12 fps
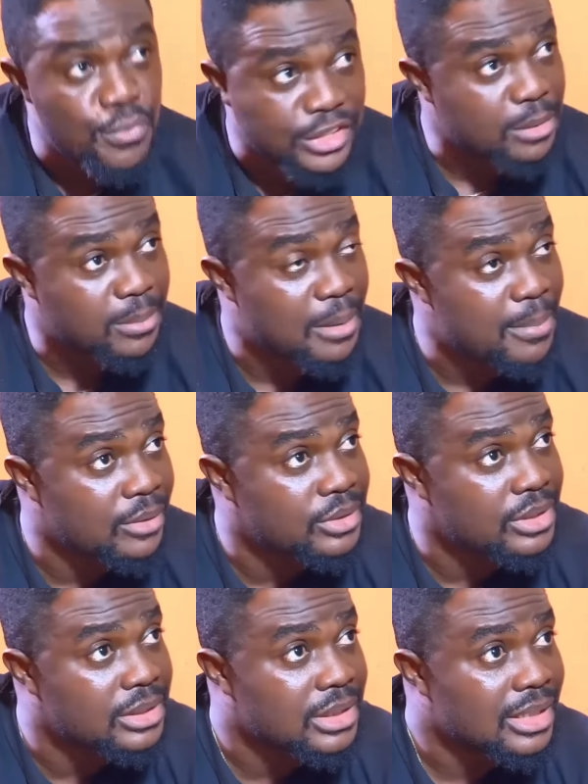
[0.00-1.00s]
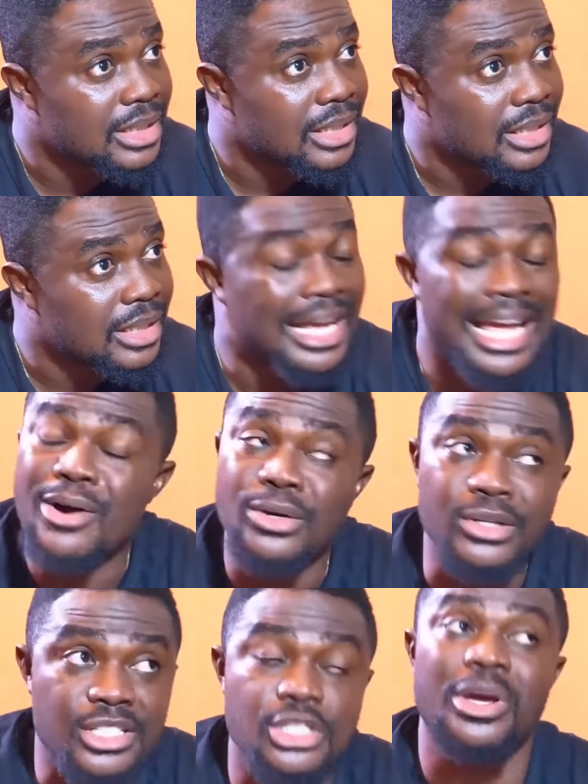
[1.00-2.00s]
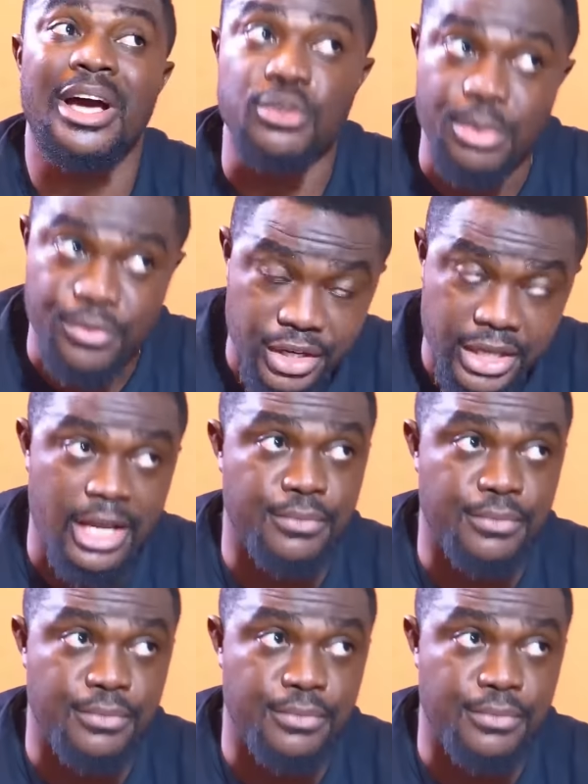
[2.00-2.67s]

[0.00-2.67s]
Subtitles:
comfortable about it? Yeah, honestly, you have to be very